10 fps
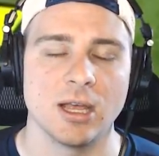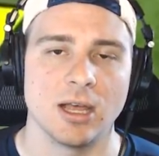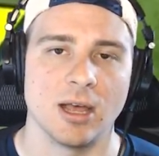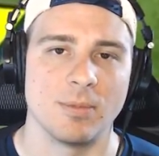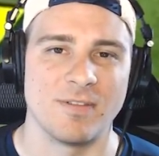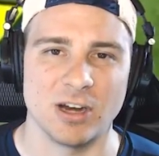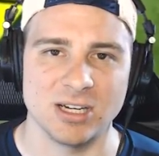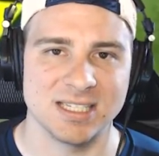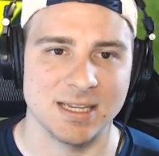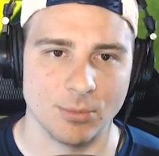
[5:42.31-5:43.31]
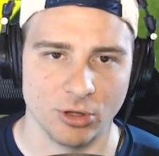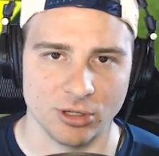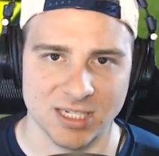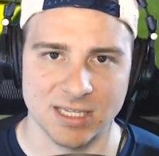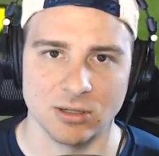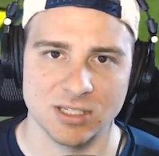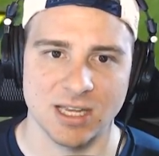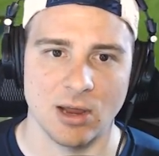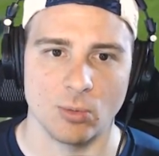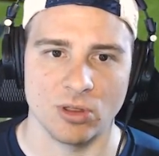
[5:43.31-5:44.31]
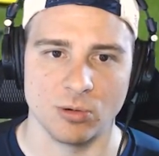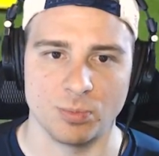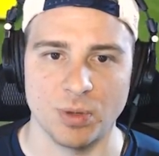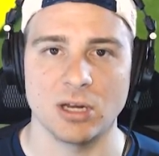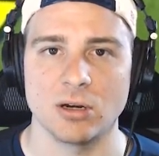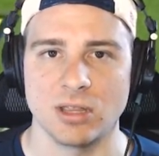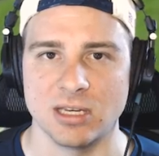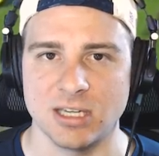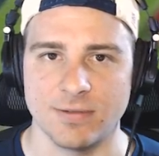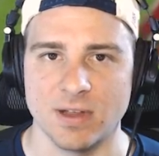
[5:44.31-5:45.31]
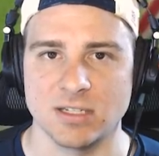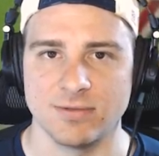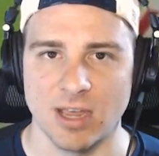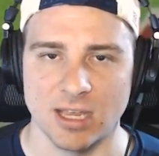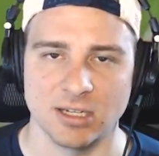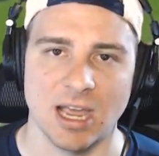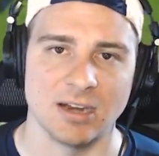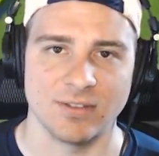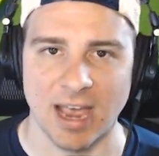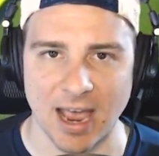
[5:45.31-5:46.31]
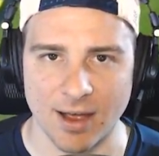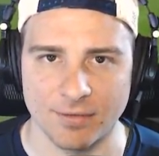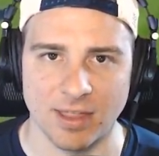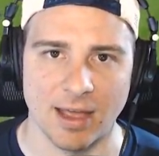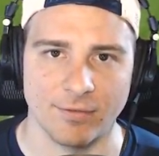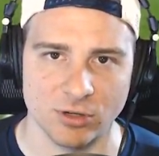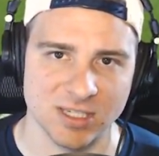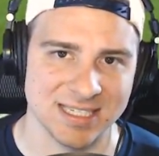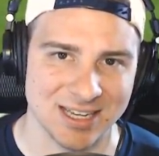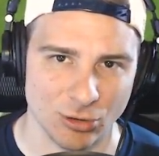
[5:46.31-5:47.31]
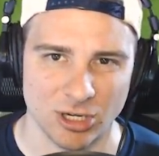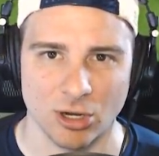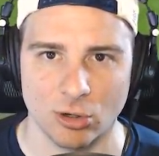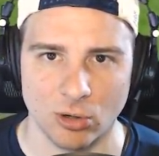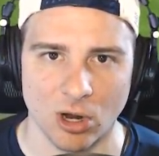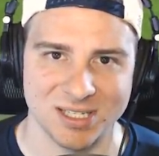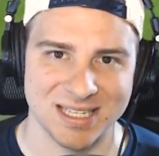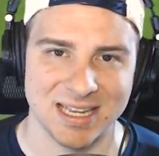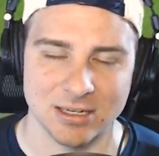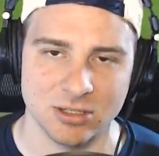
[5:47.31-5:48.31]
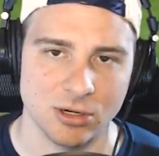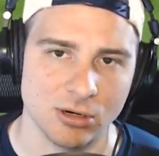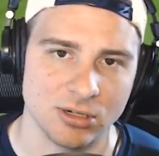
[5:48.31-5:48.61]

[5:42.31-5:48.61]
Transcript: but very similar skill set where they're bigger than defensive end, kind of have that versatility across the interior